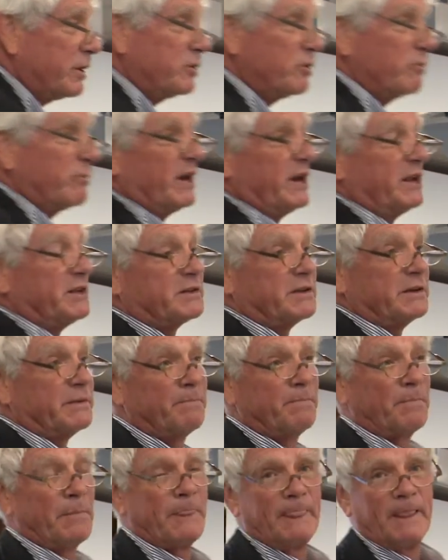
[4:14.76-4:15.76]
humility.
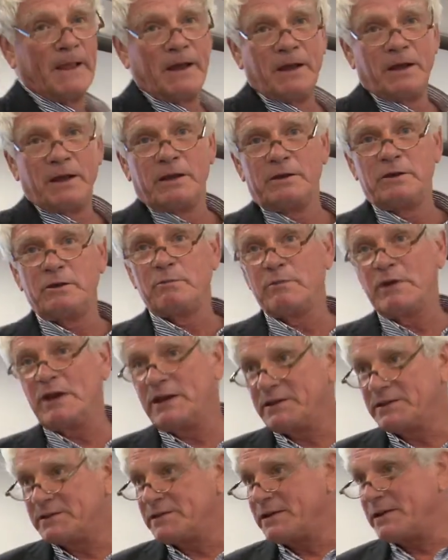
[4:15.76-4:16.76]

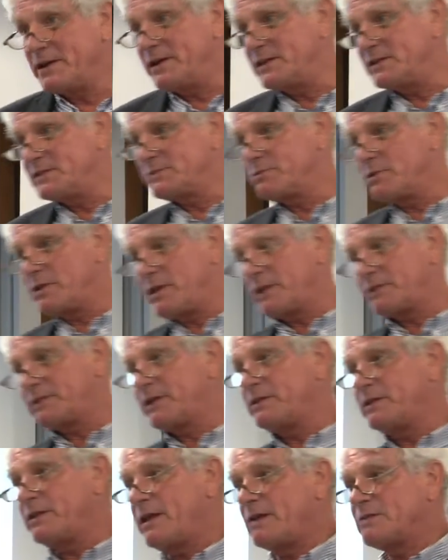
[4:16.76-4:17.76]
Humility is, without
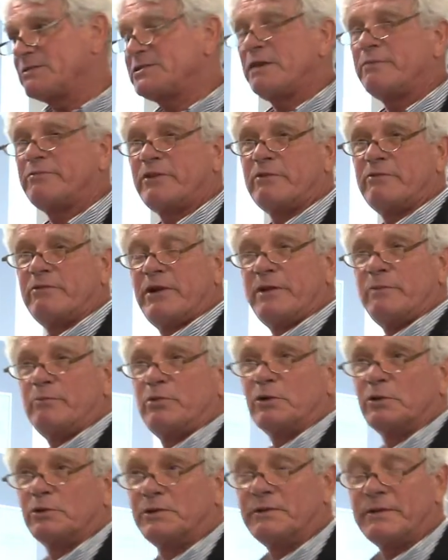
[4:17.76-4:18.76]
any doubt, something very
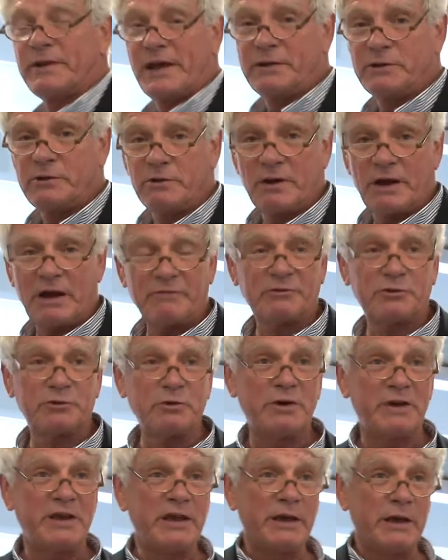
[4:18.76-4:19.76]
important. And you have
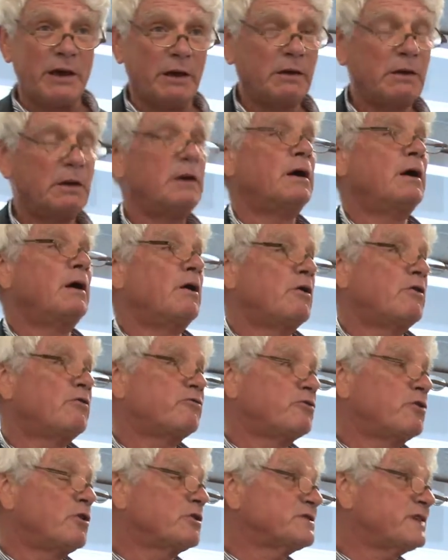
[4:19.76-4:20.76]
to hear,
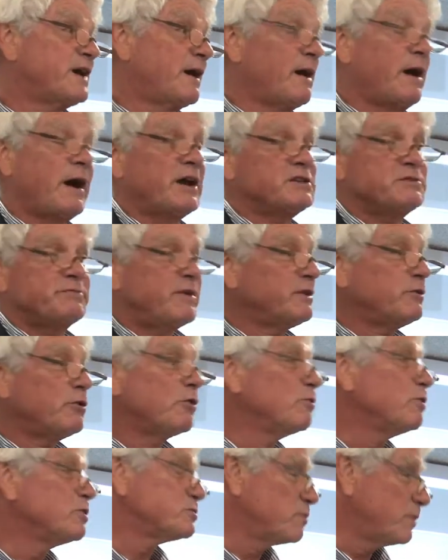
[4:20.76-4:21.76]
of course, I, I spent
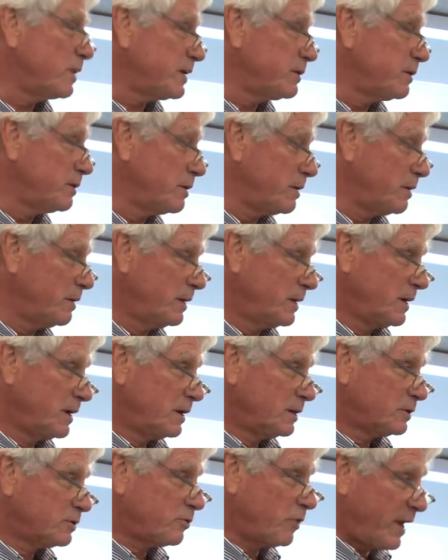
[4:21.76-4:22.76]
almost one year
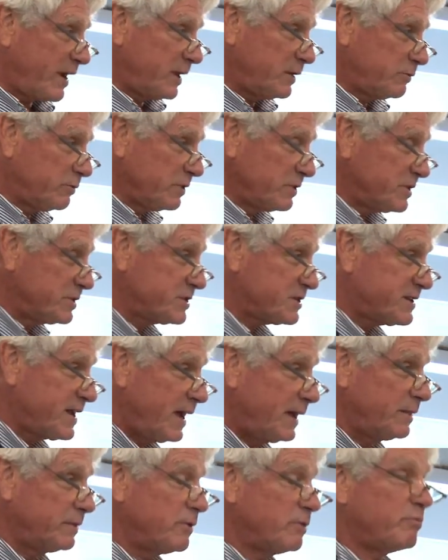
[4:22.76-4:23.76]
trying to
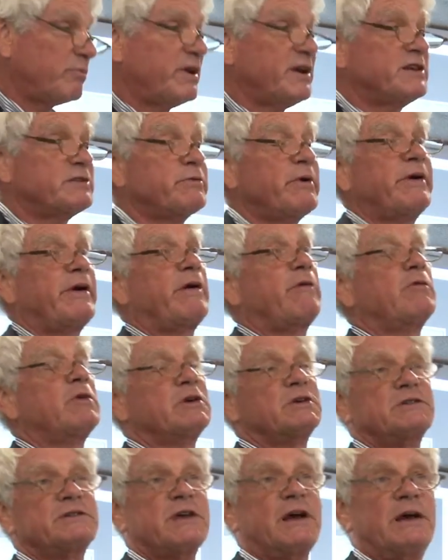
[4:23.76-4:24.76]
understand the place where I
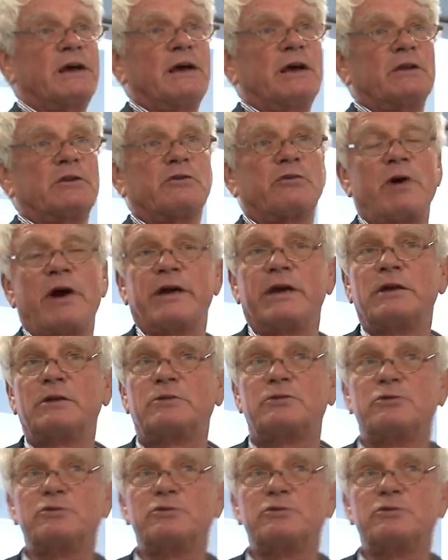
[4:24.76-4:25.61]
was, trying